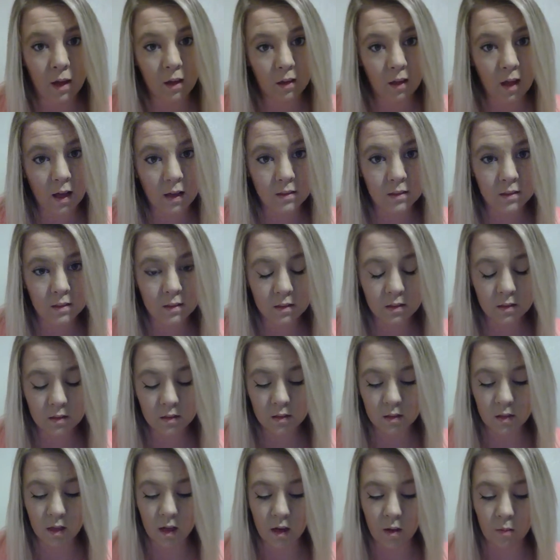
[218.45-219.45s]

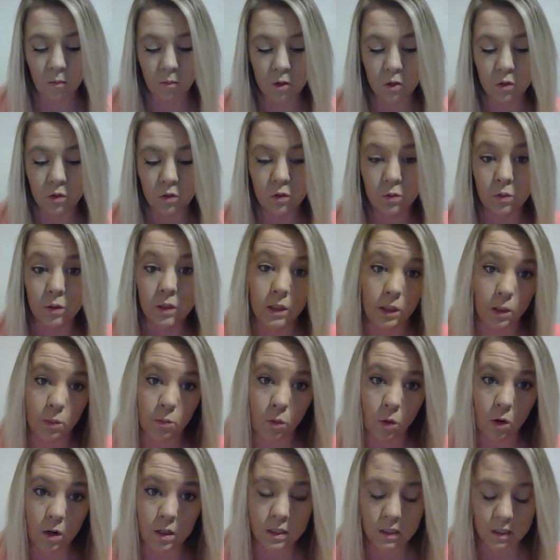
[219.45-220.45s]
classes, which was really
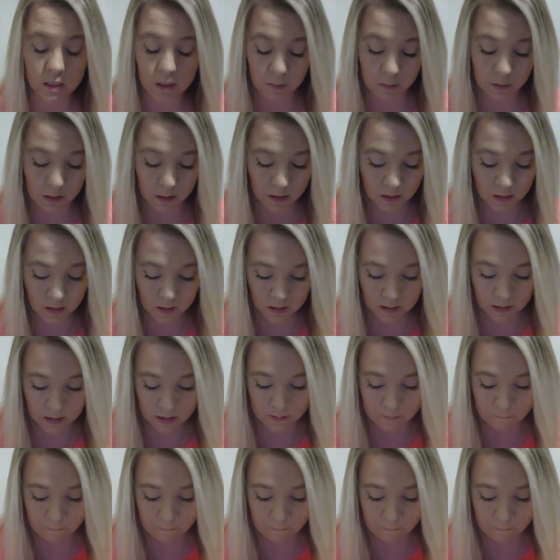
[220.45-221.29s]
important to me.